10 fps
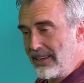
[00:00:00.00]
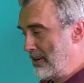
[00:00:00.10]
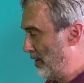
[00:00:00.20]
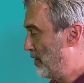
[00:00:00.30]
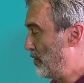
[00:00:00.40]
you,
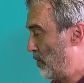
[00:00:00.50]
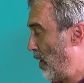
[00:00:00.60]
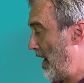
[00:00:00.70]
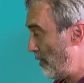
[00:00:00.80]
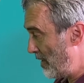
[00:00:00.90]
you try
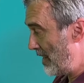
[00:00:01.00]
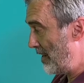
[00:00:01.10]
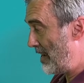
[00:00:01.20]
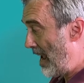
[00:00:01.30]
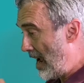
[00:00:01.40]
everything you
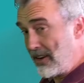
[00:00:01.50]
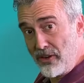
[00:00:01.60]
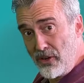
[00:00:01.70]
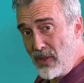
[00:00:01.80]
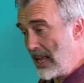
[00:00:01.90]
can to
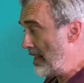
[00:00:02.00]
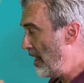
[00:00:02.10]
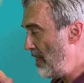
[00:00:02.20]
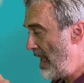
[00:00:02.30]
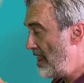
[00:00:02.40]
do that.
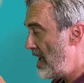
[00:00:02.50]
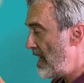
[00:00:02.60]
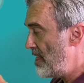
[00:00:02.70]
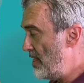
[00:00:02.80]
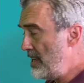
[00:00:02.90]
And, and
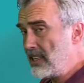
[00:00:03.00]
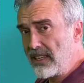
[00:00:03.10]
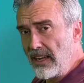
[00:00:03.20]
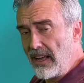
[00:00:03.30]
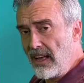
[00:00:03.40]
this
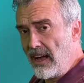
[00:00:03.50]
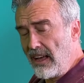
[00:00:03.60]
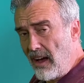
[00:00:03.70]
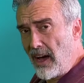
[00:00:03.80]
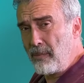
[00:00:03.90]
uh,
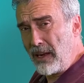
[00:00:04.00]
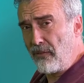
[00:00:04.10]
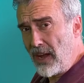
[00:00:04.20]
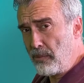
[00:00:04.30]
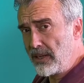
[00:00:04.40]
automatic
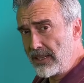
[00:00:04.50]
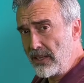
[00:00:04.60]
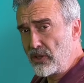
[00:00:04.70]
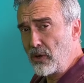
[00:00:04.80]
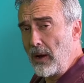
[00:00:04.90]
fabric
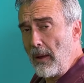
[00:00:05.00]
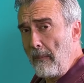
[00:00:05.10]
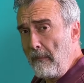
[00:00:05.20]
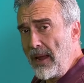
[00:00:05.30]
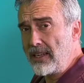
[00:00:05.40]
sensor
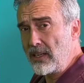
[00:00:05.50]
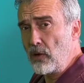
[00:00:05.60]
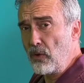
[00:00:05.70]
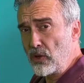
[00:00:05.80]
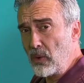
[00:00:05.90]
makes a
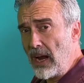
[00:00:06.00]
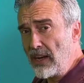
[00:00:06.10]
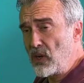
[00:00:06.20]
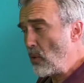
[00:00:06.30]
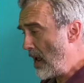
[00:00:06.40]
difference. So I
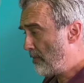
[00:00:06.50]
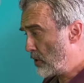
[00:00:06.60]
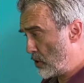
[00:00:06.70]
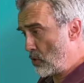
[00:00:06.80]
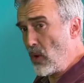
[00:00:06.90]
don't have to
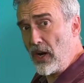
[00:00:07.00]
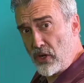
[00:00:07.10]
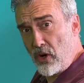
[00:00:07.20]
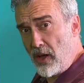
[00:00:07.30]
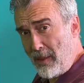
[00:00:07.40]
stretch
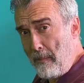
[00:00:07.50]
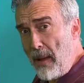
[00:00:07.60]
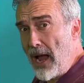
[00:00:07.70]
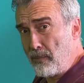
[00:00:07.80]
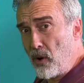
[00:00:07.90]
on the
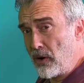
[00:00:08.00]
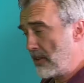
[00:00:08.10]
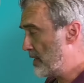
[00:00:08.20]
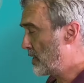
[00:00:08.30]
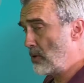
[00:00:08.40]
back part of
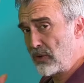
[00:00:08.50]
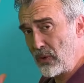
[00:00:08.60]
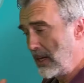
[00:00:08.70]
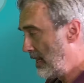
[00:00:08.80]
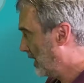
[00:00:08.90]
this here. So
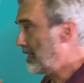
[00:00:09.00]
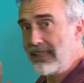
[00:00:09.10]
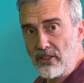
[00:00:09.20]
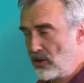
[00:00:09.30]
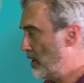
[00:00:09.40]
let,
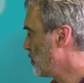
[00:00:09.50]
let's, let's show